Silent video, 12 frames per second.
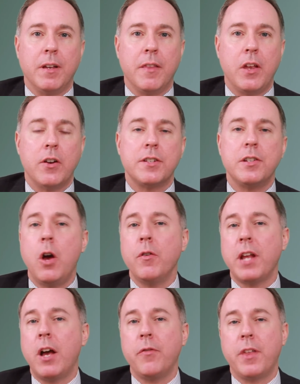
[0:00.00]
There is no
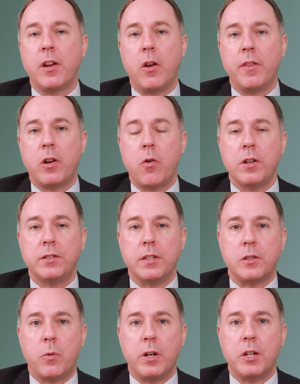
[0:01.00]
doubt that in the course of
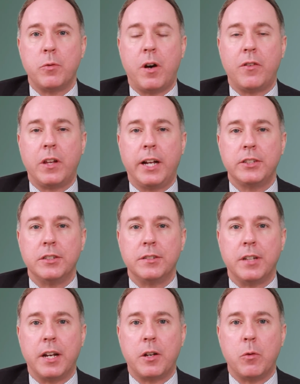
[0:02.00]
the 2012 election
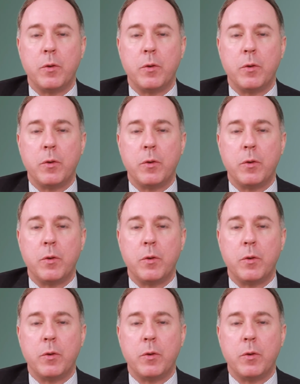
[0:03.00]
cycle,